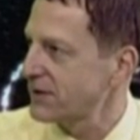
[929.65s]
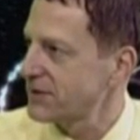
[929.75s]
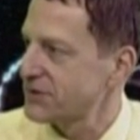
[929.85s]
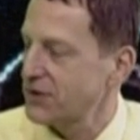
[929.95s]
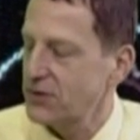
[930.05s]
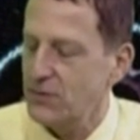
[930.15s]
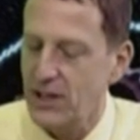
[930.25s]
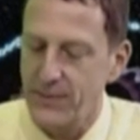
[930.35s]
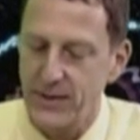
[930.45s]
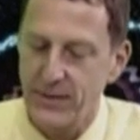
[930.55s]
So what
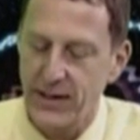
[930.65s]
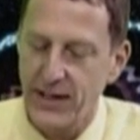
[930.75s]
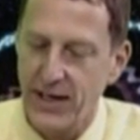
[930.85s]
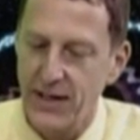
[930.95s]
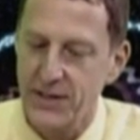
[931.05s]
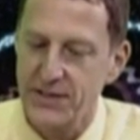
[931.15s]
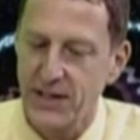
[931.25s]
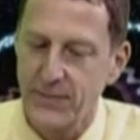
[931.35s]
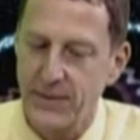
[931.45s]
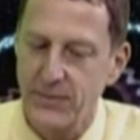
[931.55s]
I mean by that is
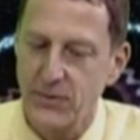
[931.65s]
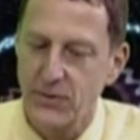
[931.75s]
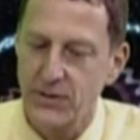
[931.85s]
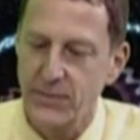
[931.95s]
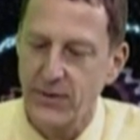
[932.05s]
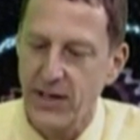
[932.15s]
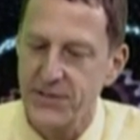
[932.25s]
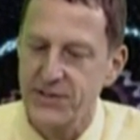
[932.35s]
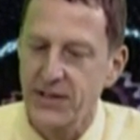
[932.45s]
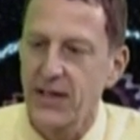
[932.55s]
that people who are
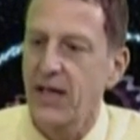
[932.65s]
depressed